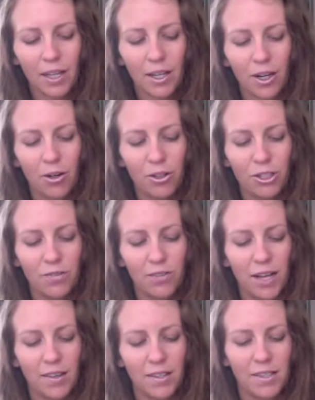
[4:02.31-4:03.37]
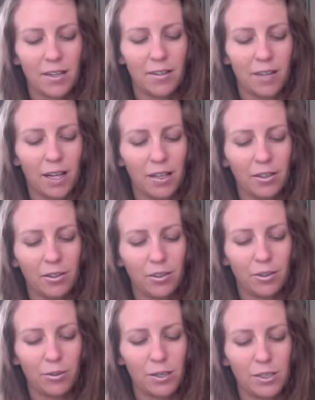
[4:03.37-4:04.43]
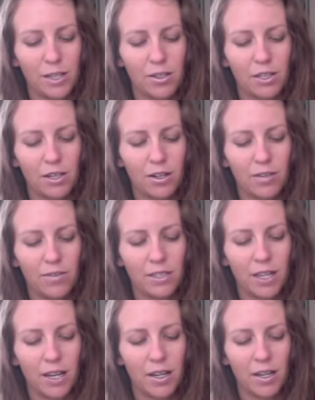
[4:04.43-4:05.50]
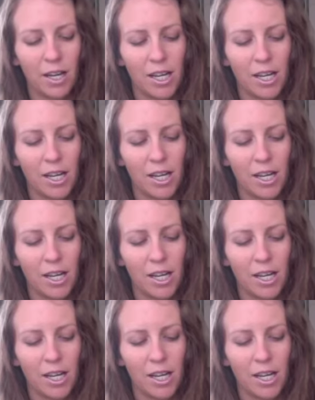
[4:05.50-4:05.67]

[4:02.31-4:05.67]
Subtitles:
Jehoshaphat, the son of Ahilud, was secretary of state.